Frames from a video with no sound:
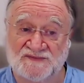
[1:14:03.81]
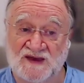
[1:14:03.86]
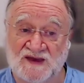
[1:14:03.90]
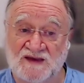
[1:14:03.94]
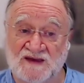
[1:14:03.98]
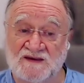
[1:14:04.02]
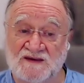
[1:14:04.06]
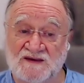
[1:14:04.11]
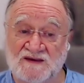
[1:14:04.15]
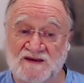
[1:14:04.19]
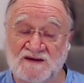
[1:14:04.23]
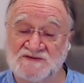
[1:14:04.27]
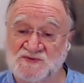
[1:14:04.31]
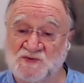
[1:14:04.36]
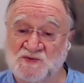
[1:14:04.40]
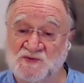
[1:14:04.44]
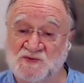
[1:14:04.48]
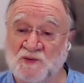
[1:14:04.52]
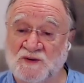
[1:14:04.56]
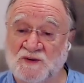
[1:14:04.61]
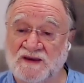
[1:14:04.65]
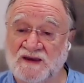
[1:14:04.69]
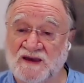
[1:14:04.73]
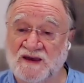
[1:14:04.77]
days or
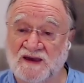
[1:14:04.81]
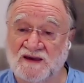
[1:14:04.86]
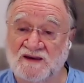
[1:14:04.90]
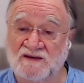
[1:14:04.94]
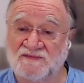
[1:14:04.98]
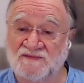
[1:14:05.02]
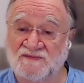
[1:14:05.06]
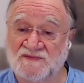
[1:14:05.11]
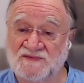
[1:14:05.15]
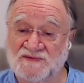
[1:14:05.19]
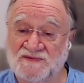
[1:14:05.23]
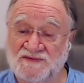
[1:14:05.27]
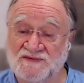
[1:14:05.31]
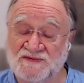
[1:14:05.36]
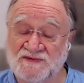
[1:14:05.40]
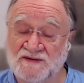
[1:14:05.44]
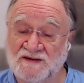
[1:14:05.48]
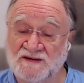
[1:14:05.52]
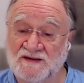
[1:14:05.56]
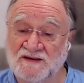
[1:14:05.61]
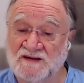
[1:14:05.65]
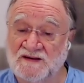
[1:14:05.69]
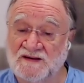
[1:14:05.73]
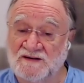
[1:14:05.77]
weekends,
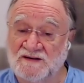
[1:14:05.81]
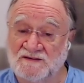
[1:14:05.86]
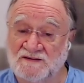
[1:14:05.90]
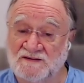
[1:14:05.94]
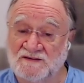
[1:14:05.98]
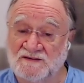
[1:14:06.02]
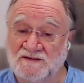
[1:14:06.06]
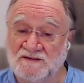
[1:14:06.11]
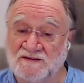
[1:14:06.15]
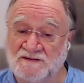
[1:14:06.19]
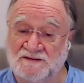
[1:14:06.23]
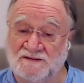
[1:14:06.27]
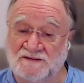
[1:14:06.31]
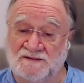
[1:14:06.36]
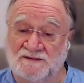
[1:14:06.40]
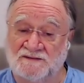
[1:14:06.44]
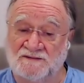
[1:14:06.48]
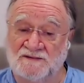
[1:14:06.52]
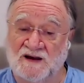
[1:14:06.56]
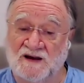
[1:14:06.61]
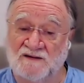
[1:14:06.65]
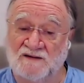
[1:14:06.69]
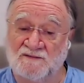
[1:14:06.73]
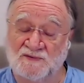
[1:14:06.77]

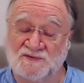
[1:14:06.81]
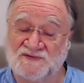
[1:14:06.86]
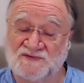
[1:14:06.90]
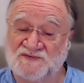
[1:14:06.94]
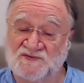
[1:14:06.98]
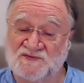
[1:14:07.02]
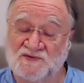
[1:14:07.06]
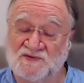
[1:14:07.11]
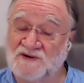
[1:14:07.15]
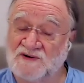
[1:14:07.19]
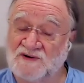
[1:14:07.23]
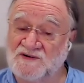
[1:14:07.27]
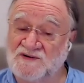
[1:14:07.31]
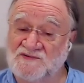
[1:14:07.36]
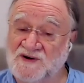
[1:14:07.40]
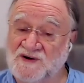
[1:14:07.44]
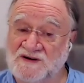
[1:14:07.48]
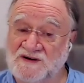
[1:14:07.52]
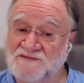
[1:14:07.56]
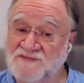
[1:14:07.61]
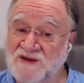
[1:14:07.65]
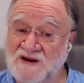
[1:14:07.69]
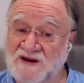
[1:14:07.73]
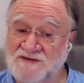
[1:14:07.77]
I would strongly
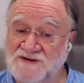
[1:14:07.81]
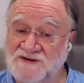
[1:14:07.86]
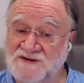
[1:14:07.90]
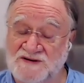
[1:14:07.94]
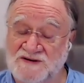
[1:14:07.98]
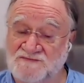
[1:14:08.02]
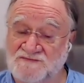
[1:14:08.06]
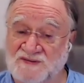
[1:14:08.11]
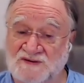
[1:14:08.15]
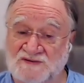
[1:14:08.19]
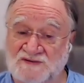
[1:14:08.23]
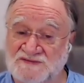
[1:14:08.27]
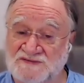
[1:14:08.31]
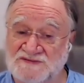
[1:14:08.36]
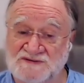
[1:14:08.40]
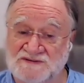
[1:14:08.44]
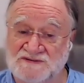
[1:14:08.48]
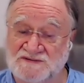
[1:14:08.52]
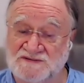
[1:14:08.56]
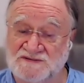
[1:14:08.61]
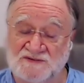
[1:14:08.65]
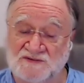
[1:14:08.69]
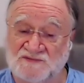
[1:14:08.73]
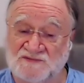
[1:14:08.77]
recommend it, because
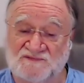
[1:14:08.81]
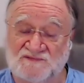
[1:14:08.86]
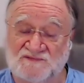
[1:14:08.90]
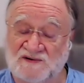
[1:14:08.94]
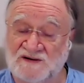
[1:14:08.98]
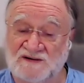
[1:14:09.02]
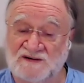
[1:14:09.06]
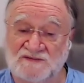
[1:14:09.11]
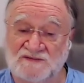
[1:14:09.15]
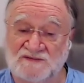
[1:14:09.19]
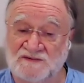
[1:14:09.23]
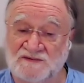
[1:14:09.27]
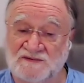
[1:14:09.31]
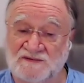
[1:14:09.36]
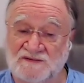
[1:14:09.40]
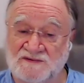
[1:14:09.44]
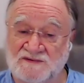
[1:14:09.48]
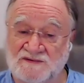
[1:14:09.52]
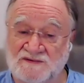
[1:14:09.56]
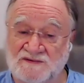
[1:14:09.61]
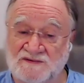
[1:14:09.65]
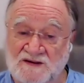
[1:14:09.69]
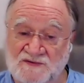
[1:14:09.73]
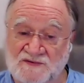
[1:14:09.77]
you'll find
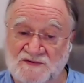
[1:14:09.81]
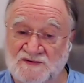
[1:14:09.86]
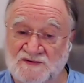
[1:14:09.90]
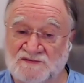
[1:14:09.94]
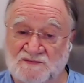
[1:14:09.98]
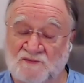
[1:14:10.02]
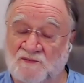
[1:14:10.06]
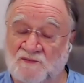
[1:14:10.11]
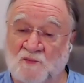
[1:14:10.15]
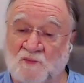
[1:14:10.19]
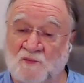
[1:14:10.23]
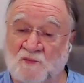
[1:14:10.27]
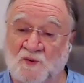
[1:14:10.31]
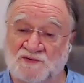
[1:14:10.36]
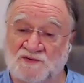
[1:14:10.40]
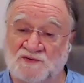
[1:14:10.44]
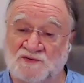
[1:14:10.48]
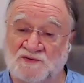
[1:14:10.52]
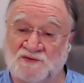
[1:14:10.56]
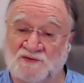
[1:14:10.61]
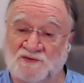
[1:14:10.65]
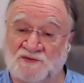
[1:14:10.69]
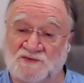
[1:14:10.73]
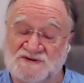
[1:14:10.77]
that what
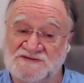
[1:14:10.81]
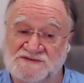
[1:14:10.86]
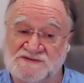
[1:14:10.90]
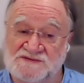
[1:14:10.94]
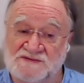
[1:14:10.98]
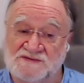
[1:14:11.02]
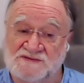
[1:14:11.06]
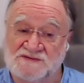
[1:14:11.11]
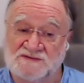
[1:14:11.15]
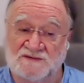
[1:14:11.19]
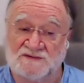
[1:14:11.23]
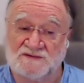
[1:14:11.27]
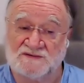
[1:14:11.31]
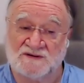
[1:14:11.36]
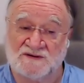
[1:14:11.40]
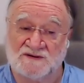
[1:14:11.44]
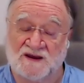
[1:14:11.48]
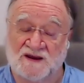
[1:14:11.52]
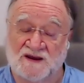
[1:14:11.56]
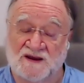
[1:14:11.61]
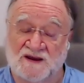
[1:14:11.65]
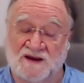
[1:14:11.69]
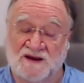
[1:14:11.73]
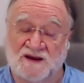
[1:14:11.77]
she's
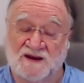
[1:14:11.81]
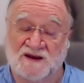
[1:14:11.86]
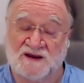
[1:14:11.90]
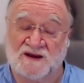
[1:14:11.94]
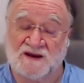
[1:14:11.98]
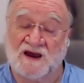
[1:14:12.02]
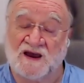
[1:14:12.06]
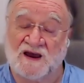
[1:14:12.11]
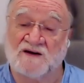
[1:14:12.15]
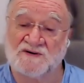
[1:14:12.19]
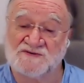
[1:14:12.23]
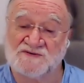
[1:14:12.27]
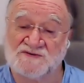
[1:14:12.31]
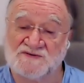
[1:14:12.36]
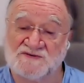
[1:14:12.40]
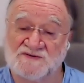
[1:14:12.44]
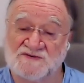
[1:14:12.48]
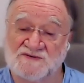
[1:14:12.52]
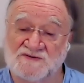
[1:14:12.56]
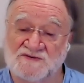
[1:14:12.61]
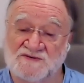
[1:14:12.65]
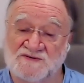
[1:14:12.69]
encouraging